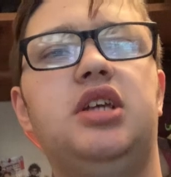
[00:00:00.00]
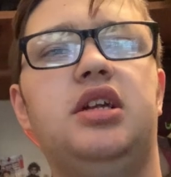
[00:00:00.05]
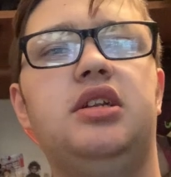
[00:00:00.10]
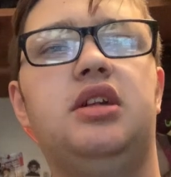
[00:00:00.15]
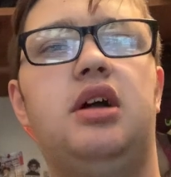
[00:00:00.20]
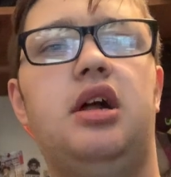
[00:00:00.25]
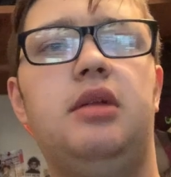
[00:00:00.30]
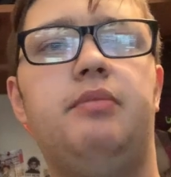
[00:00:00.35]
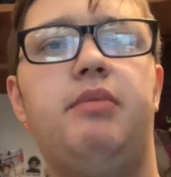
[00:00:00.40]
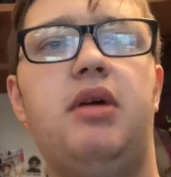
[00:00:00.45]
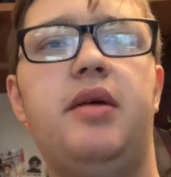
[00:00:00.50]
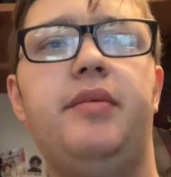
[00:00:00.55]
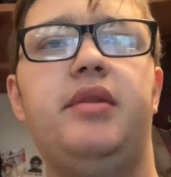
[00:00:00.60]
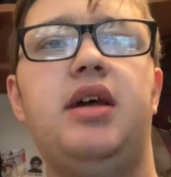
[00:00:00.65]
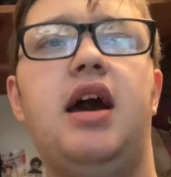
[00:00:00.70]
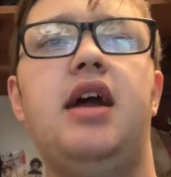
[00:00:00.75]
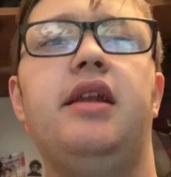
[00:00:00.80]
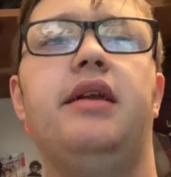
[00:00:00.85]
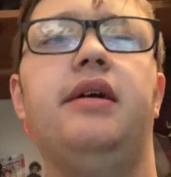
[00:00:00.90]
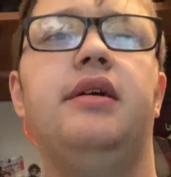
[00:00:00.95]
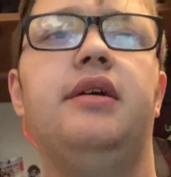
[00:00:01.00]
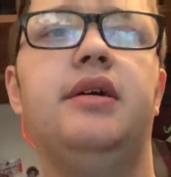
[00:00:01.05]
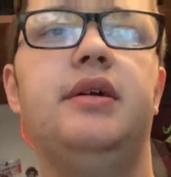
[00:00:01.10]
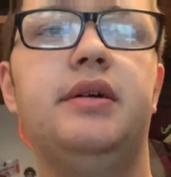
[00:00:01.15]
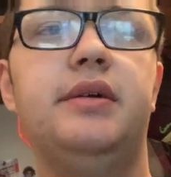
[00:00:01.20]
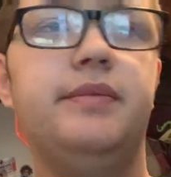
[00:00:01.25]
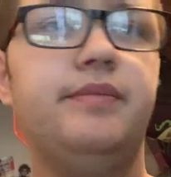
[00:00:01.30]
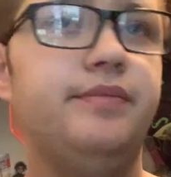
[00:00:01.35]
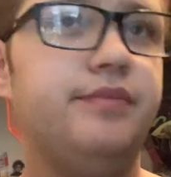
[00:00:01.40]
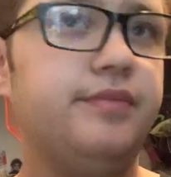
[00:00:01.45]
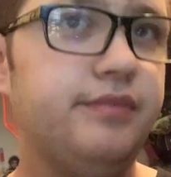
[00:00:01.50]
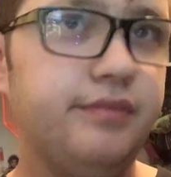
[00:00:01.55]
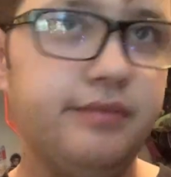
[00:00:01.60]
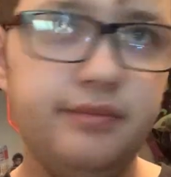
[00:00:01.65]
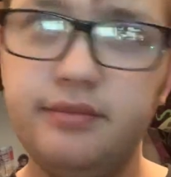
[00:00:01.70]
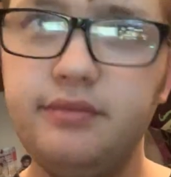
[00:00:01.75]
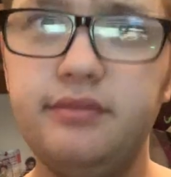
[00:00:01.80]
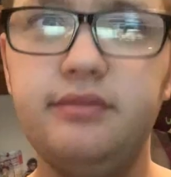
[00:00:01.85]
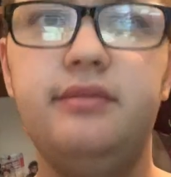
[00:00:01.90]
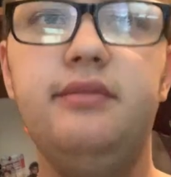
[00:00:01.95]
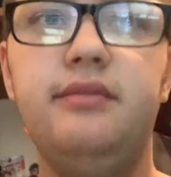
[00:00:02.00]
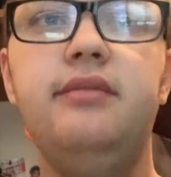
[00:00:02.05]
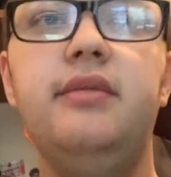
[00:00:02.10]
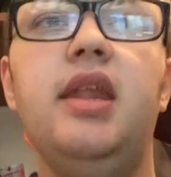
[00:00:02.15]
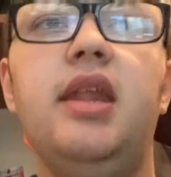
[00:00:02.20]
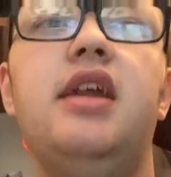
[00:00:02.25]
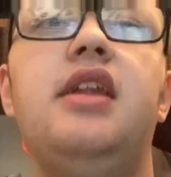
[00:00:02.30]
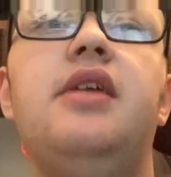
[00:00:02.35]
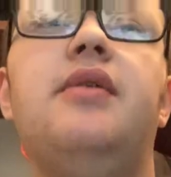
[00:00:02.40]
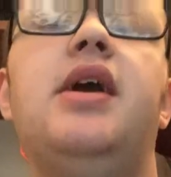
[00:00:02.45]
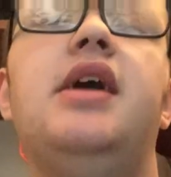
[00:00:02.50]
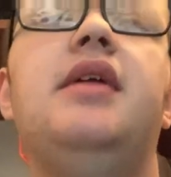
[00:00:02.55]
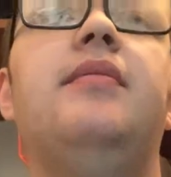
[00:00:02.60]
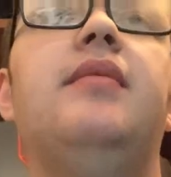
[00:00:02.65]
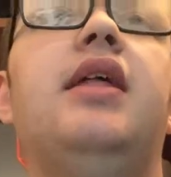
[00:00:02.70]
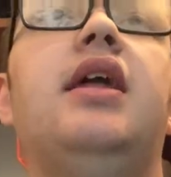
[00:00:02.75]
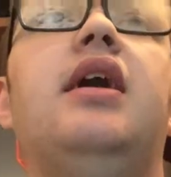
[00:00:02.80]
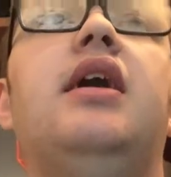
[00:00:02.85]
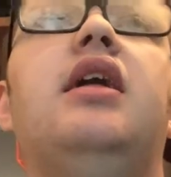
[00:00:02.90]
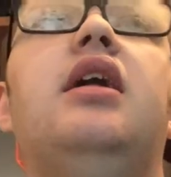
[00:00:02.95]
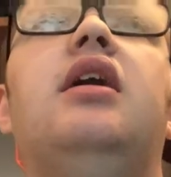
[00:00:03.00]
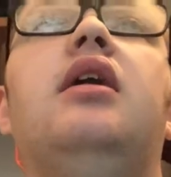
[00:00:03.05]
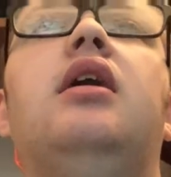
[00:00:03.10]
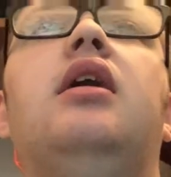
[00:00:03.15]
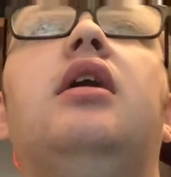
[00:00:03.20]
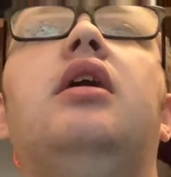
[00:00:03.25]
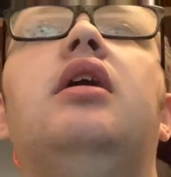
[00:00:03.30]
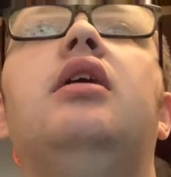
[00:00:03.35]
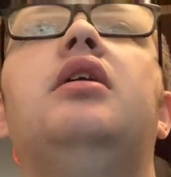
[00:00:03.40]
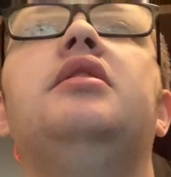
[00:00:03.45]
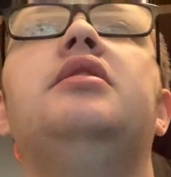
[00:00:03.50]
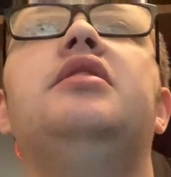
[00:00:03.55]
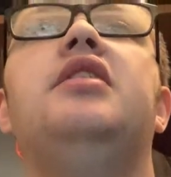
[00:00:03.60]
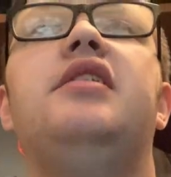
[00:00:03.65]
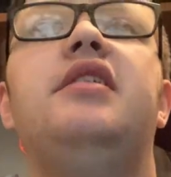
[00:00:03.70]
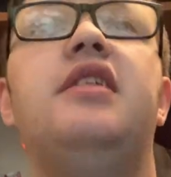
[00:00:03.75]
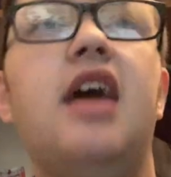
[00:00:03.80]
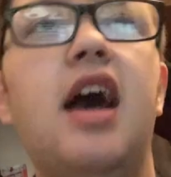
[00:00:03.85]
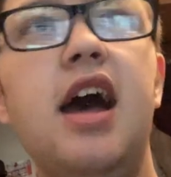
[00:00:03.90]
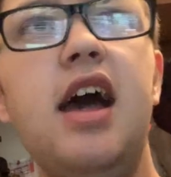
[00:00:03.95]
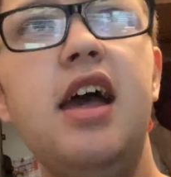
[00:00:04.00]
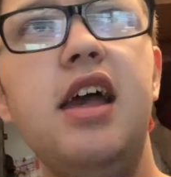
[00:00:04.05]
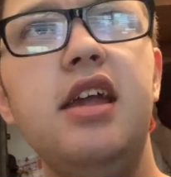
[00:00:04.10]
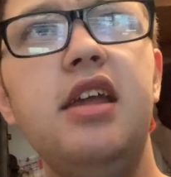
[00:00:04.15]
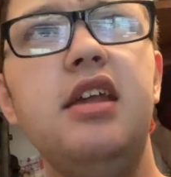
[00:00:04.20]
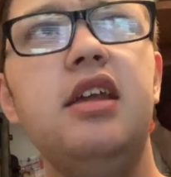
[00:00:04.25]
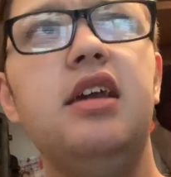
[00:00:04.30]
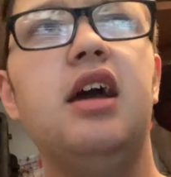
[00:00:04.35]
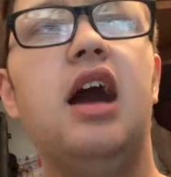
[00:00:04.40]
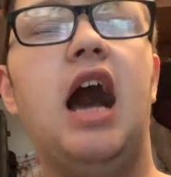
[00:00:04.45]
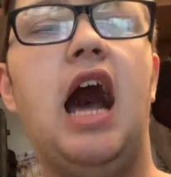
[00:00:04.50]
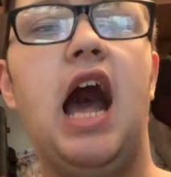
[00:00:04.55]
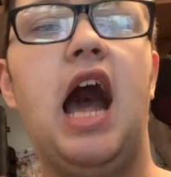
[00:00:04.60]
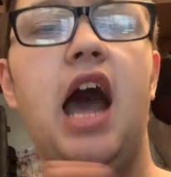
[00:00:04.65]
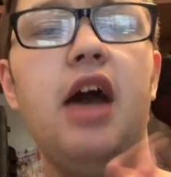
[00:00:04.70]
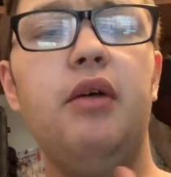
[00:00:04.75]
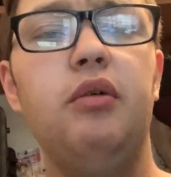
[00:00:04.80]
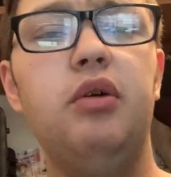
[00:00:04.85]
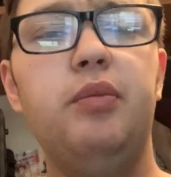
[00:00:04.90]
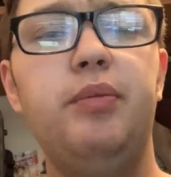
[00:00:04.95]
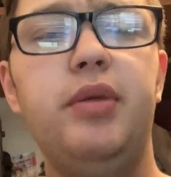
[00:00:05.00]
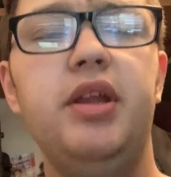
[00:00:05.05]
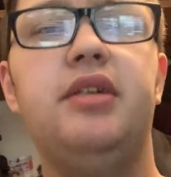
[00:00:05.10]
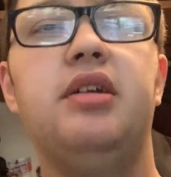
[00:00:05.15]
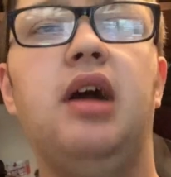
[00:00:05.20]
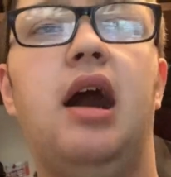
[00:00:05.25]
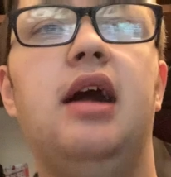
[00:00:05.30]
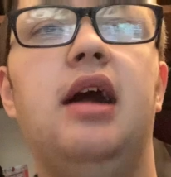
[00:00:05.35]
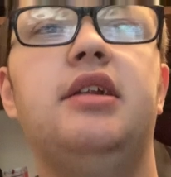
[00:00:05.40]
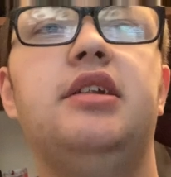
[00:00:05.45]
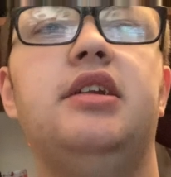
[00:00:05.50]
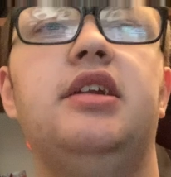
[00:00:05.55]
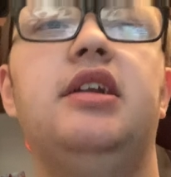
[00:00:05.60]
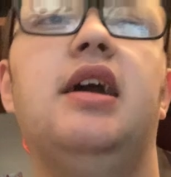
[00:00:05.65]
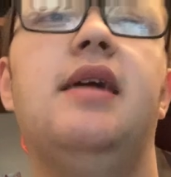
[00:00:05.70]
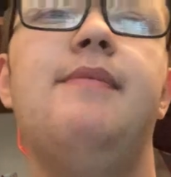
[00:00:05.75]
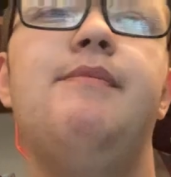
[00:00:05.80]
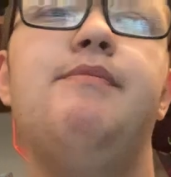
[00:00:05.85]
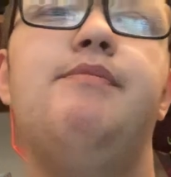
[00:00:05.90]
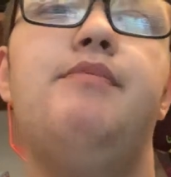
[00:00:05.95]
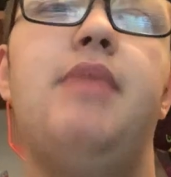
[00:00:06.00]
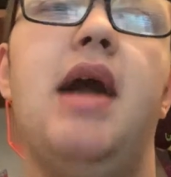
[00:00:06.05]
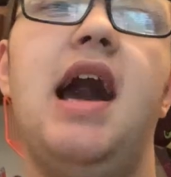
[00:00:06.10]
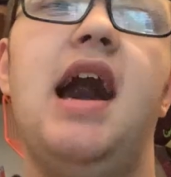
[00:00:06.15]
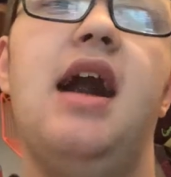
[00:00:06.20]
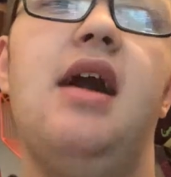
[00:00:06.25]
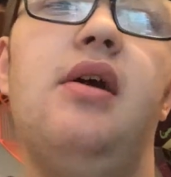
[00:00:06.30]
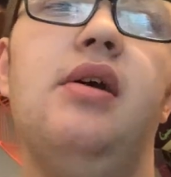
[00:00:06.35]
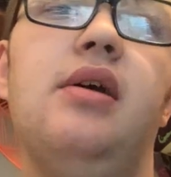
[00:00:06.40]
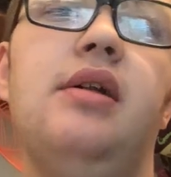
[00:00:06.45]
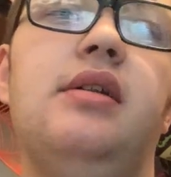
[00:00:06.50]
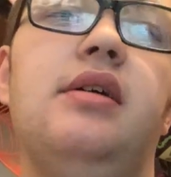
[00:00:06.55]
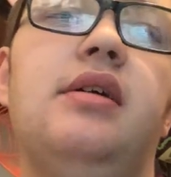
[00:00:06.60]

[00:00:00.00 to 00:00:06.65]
I talked about that. Anyway, today I will be talking about